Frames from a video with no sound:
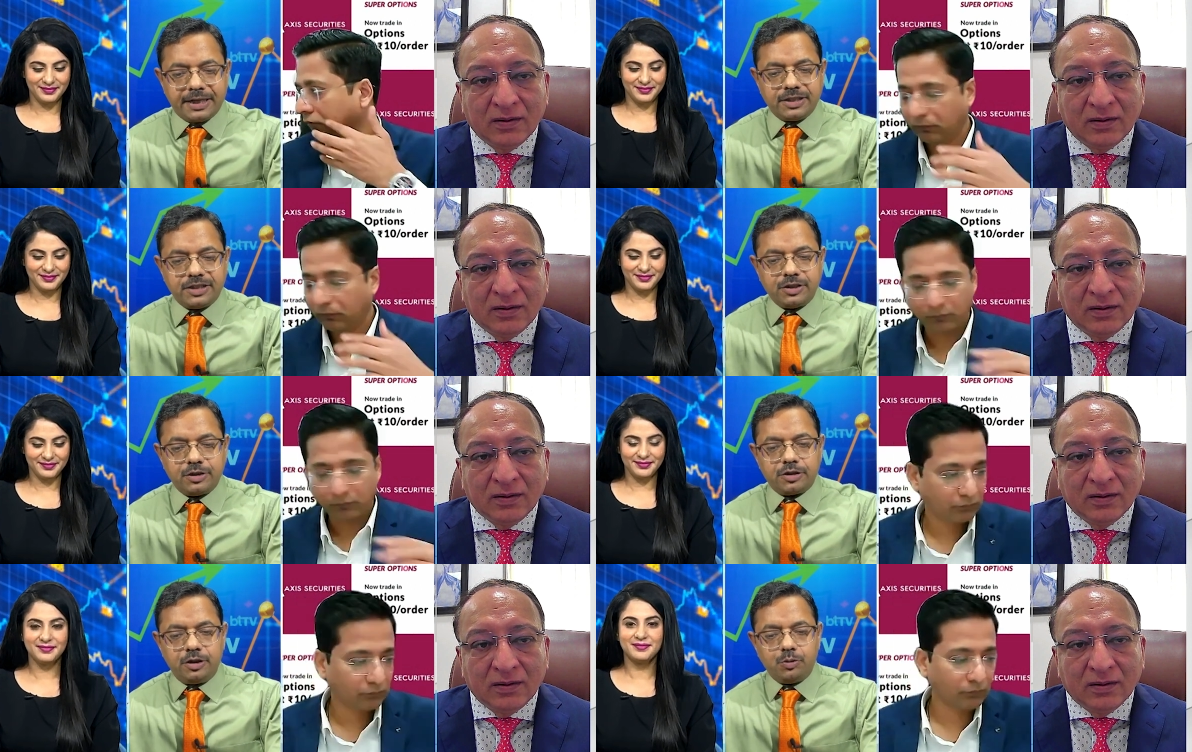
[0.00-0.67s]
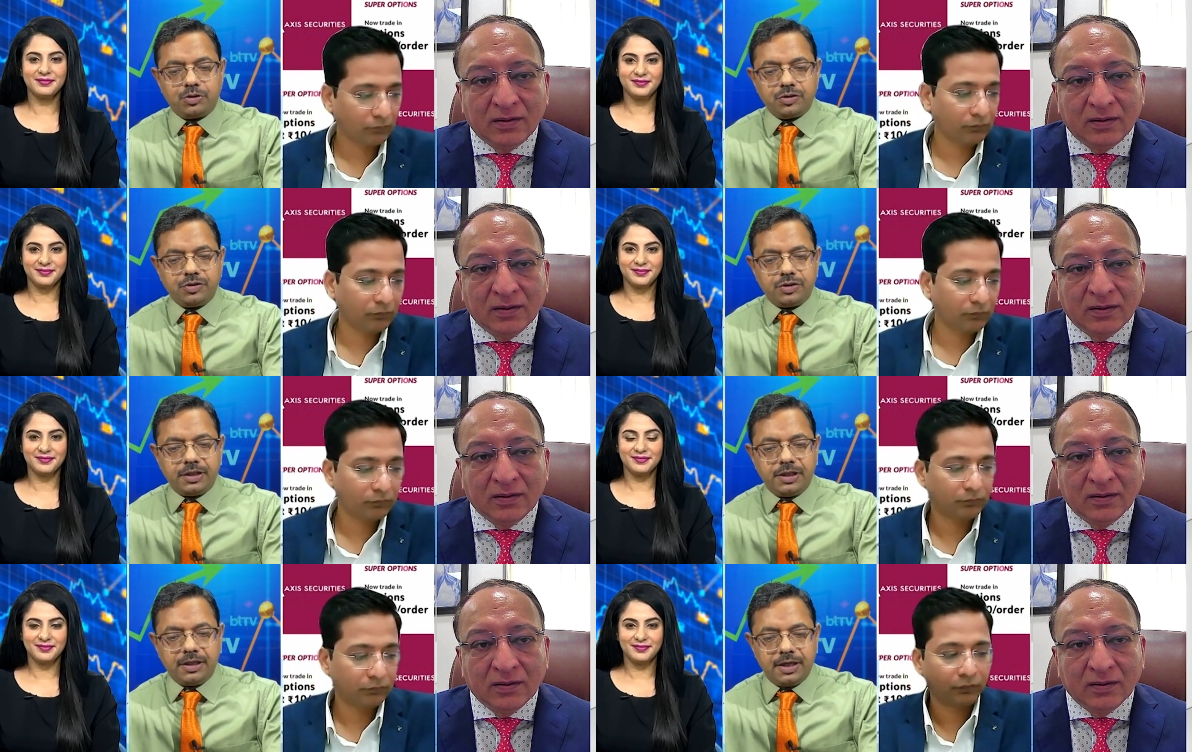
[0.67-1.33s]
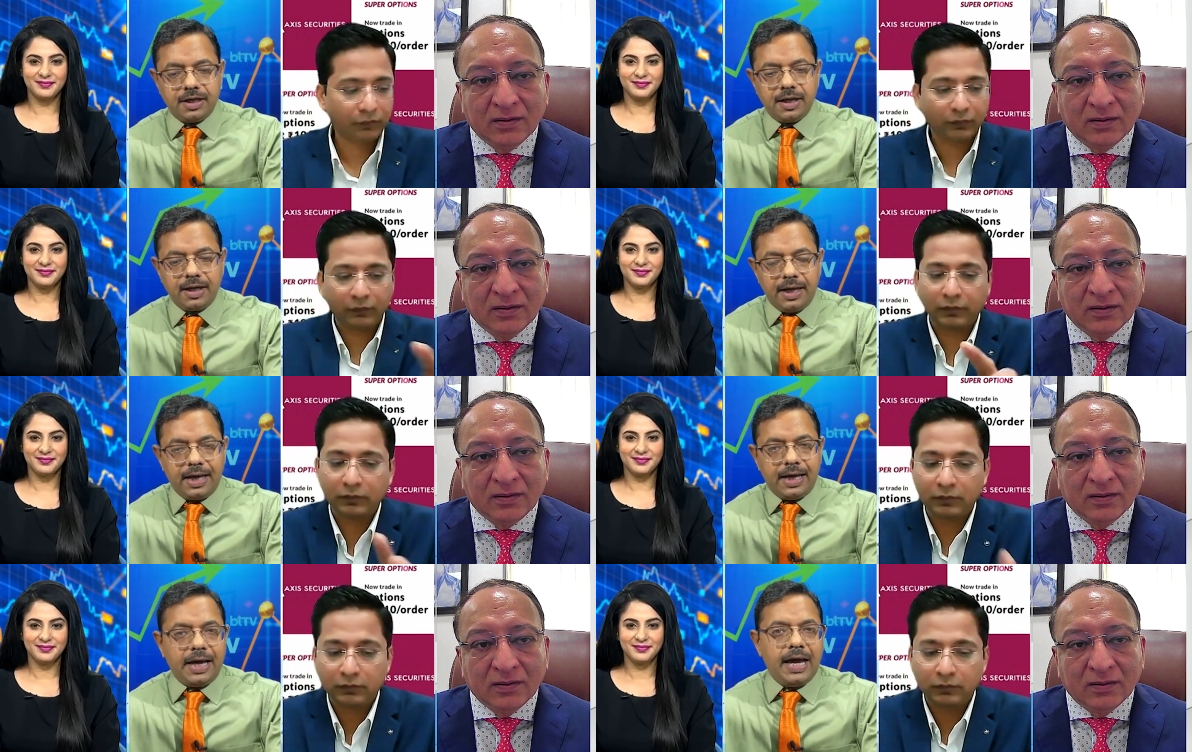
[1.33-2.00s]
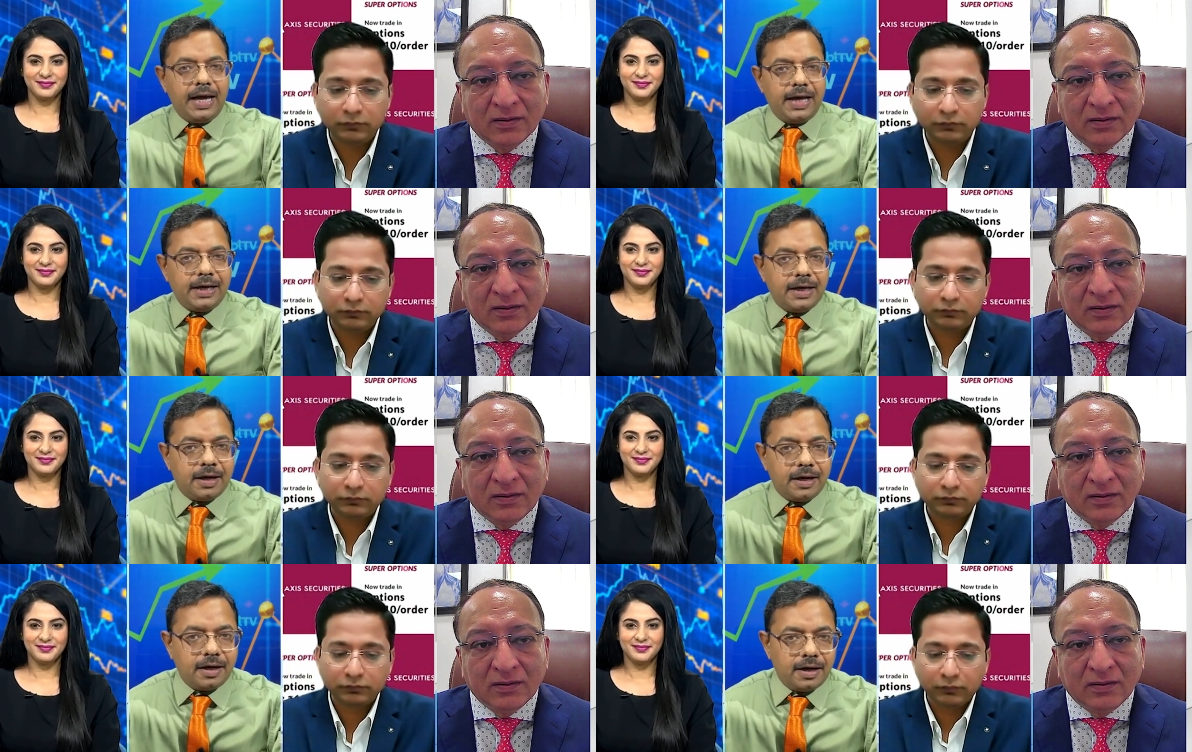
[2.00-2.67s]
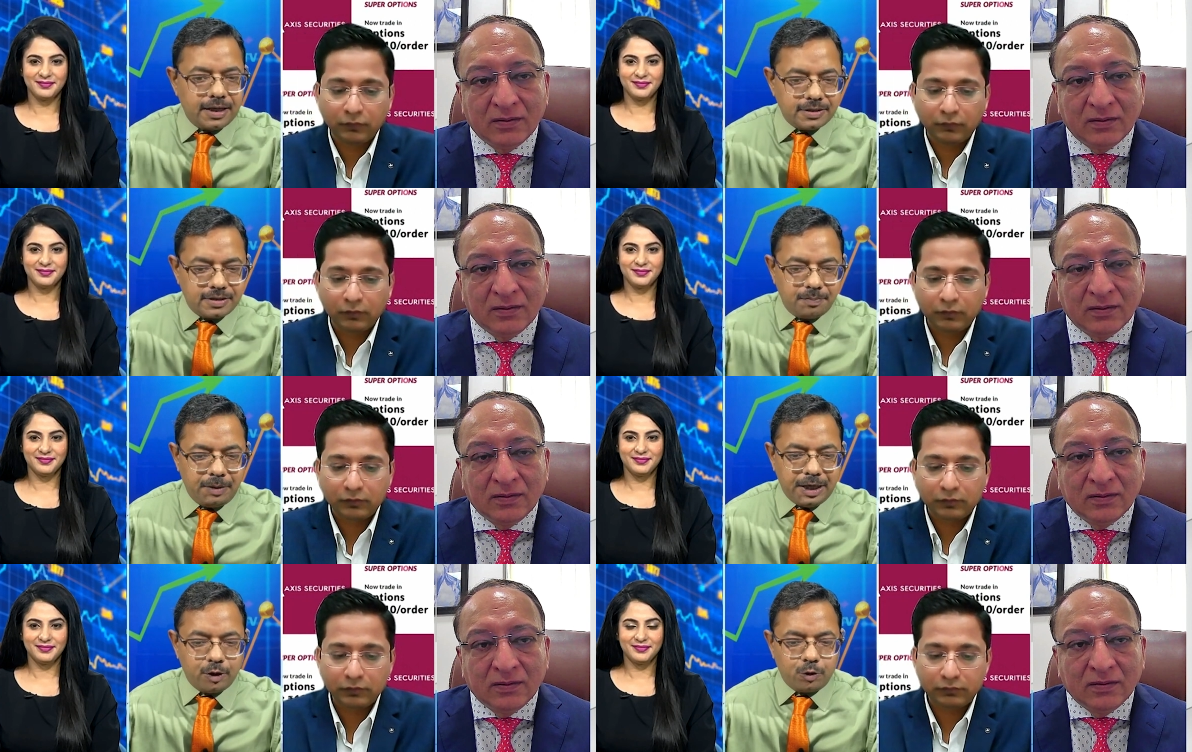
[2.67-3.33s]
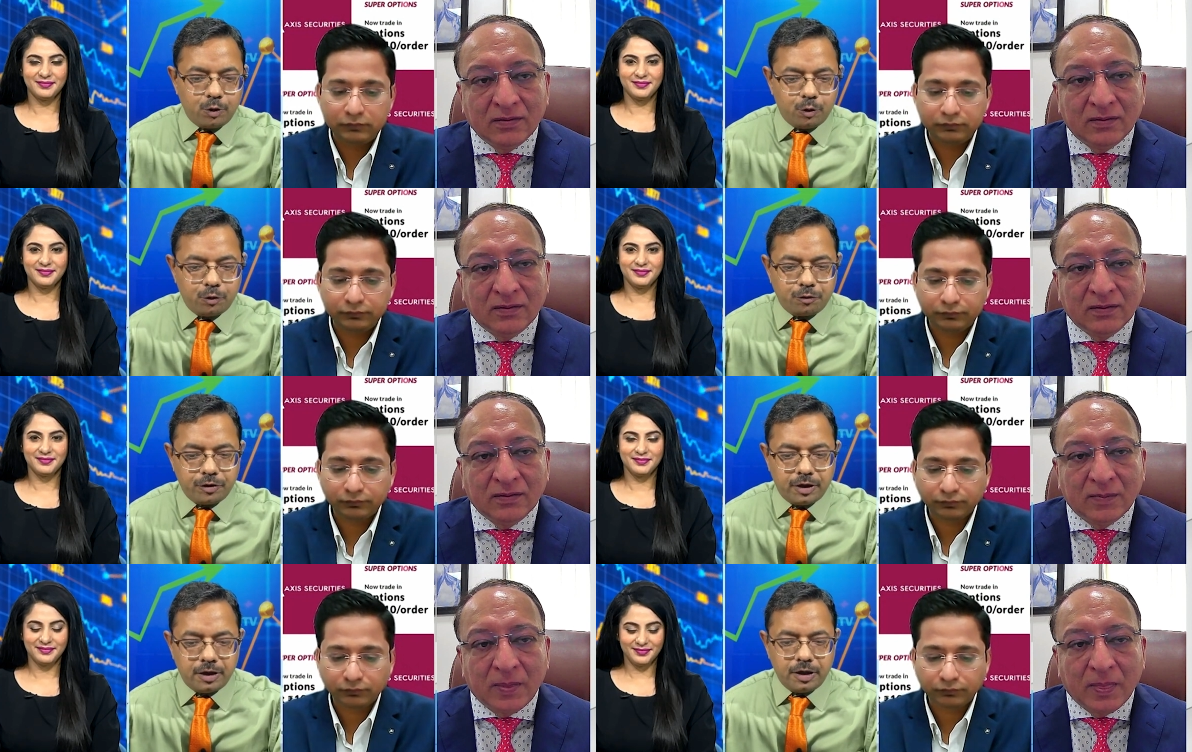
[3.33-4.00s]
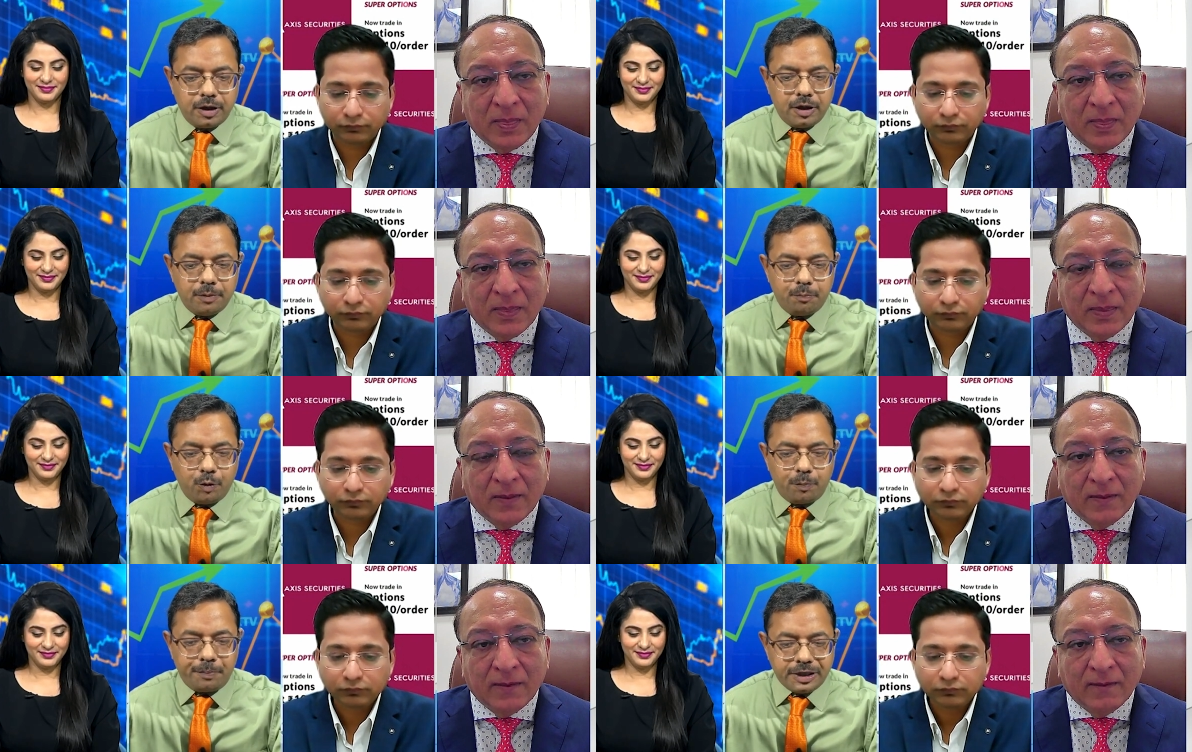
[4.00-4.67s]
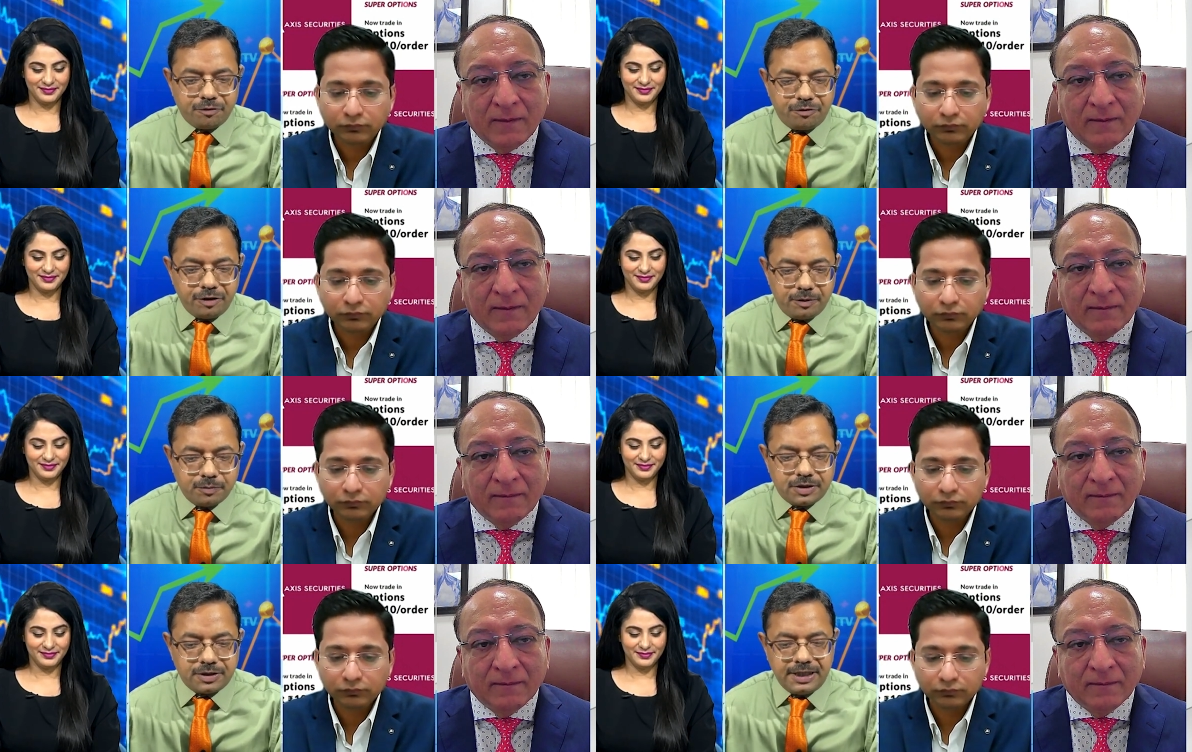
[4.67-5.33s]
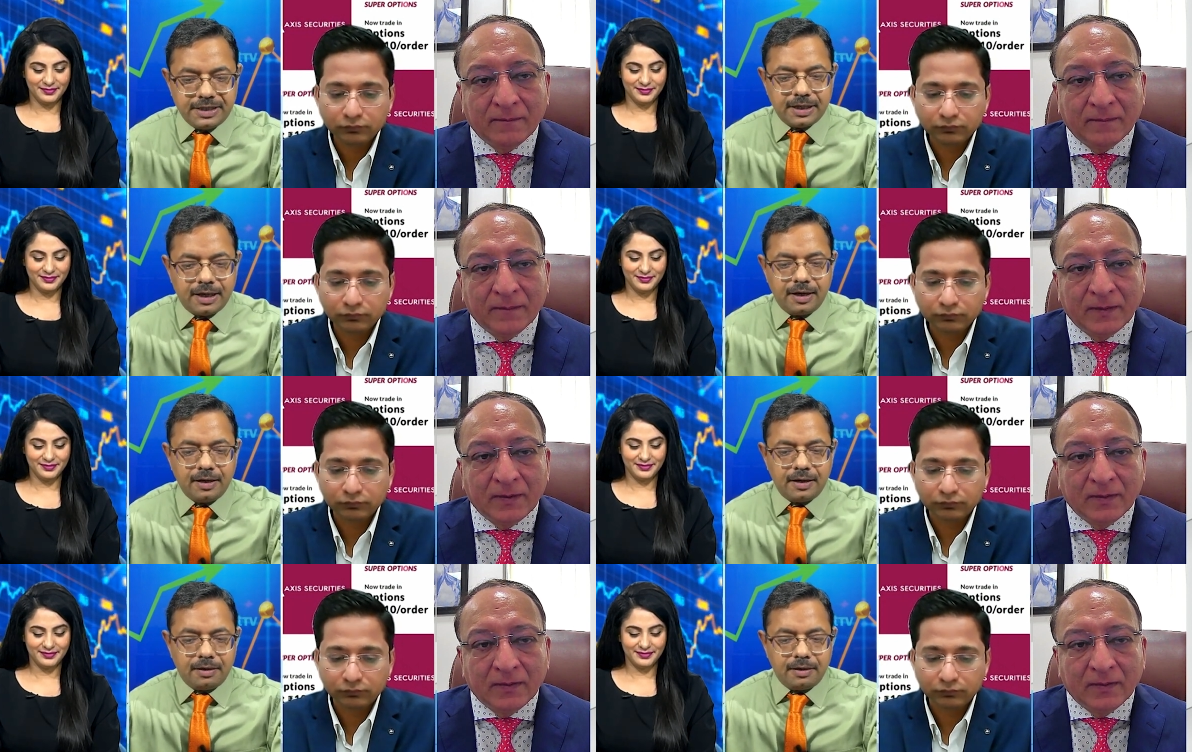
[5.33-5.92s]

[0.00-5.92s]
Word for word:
Speaker 1: packaging solutions in India, and uh, is the maker of uh, BOPET films. These are